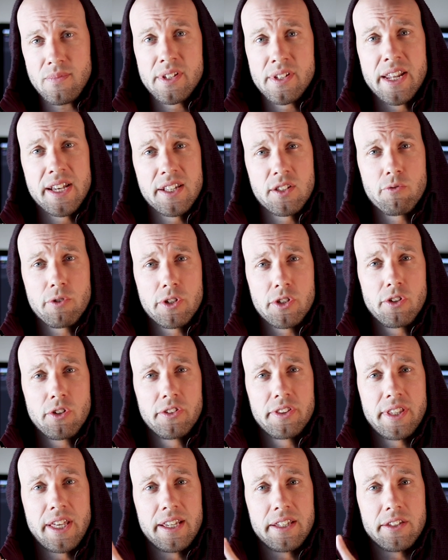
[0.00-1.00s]
And as a
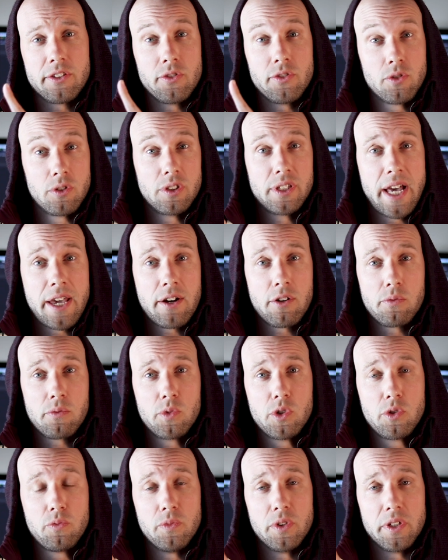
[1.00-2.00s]
result, that unilateral
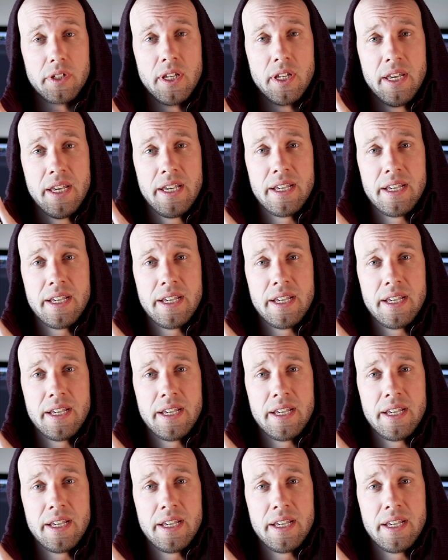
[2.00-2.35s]
movement